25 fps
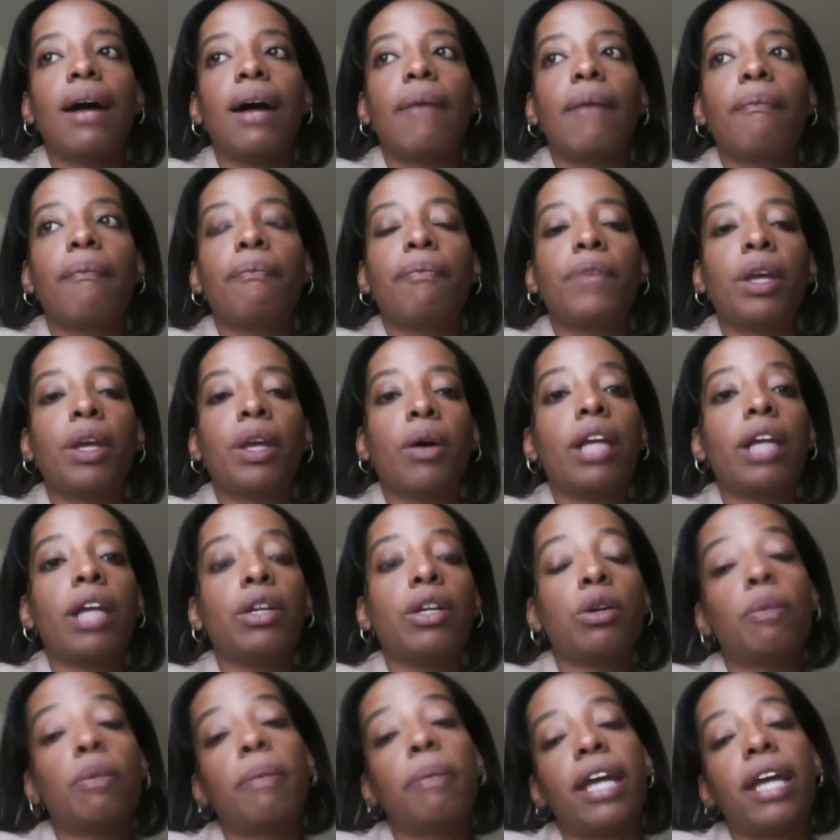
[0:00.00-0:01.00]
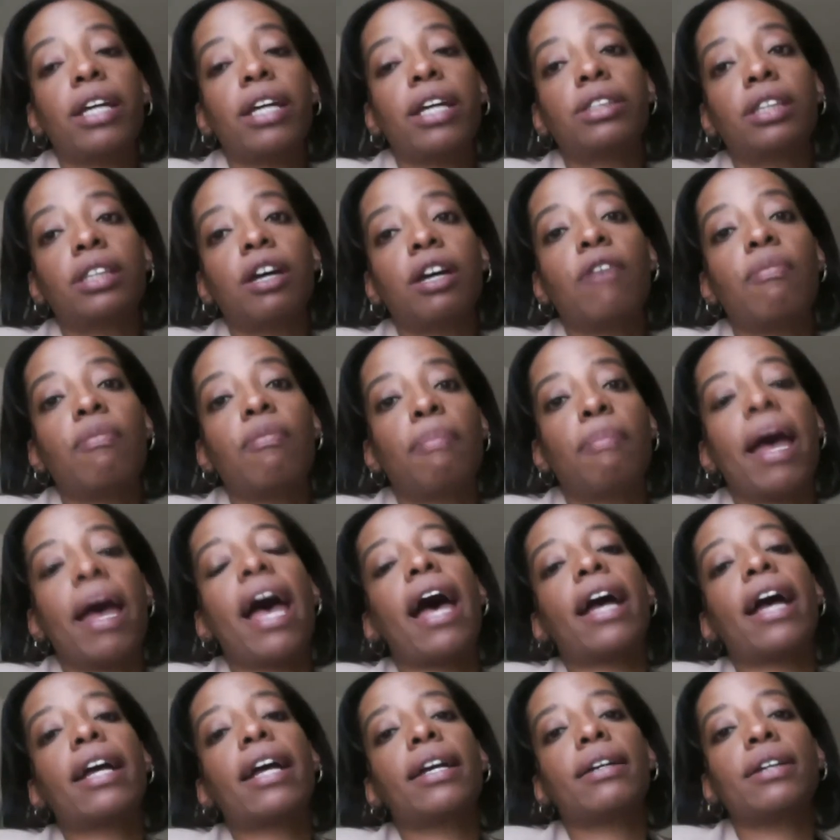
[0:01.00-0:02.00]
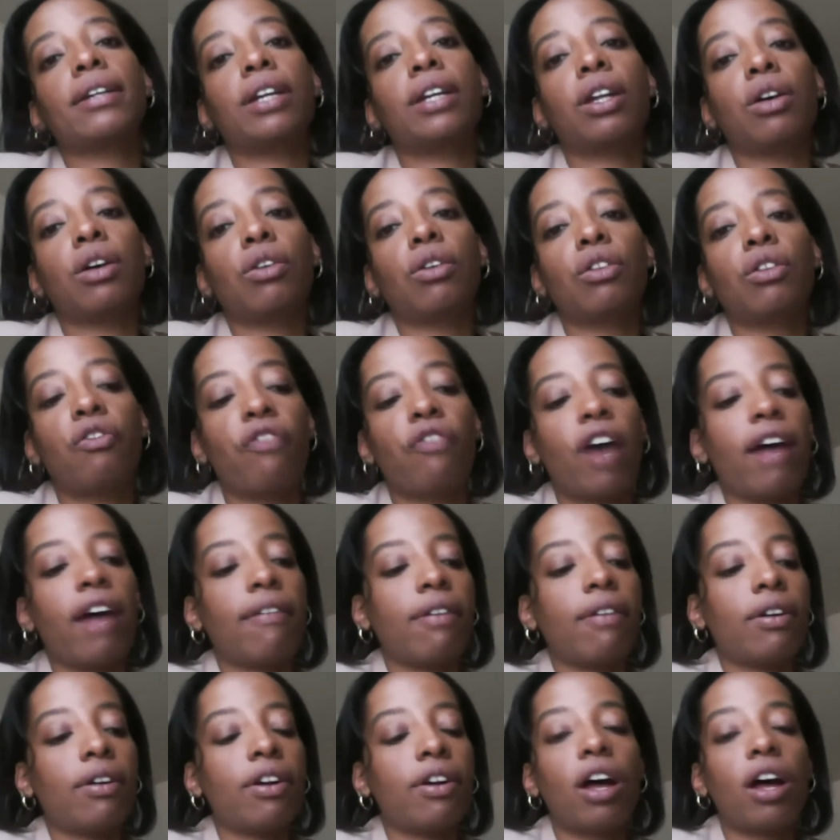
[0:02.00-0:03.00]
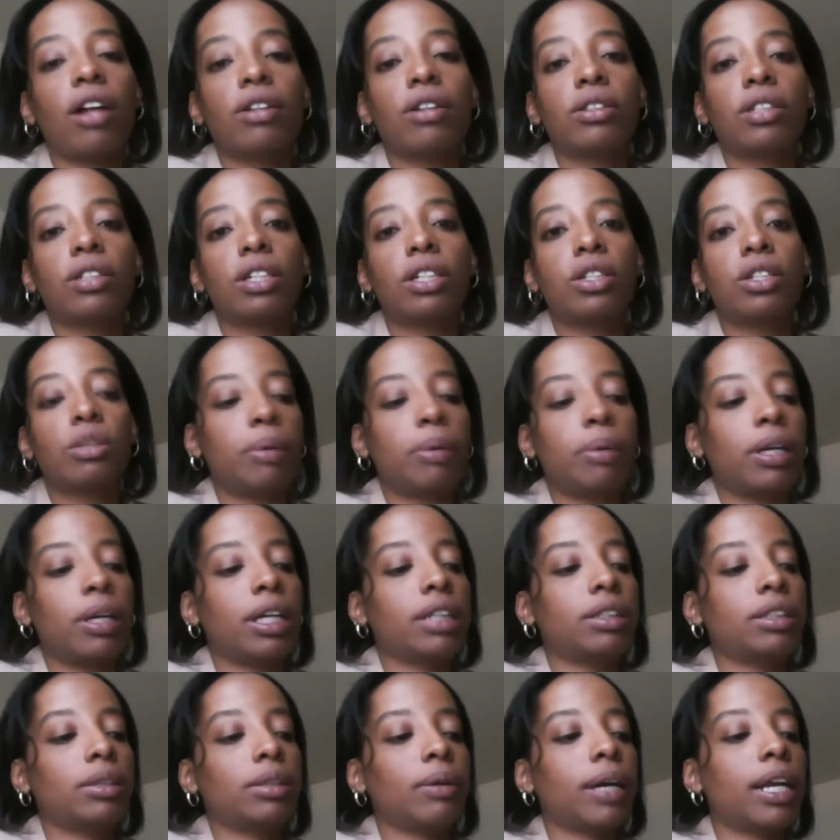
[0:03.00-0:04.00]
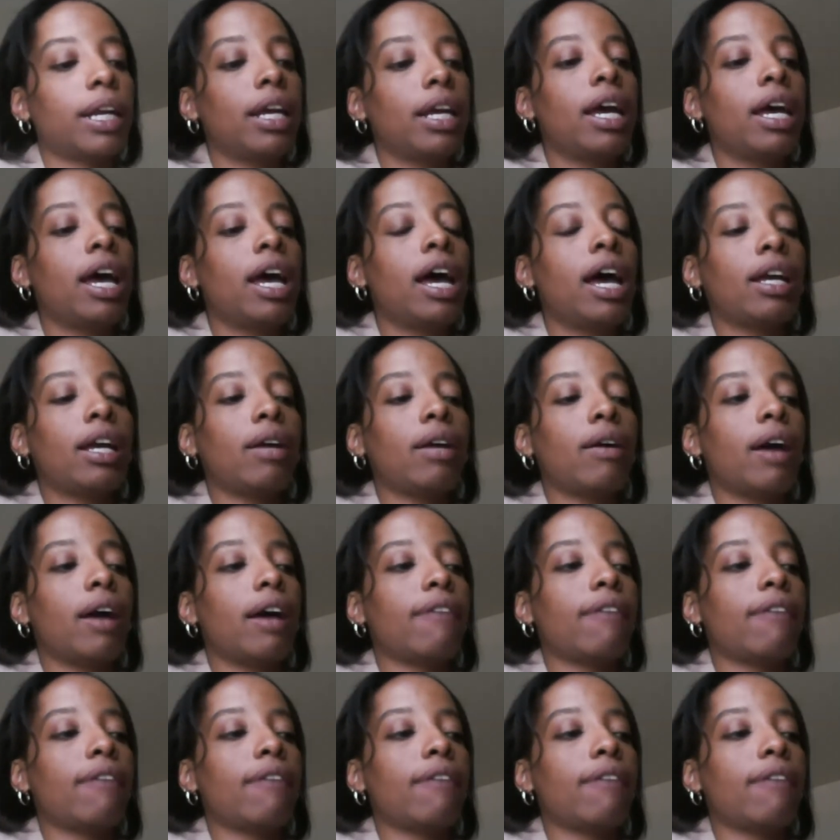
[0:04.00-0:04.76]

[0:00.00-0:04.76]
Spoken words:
you know, and you'll pay yourself back, you know, the $500 that you put into it. You know,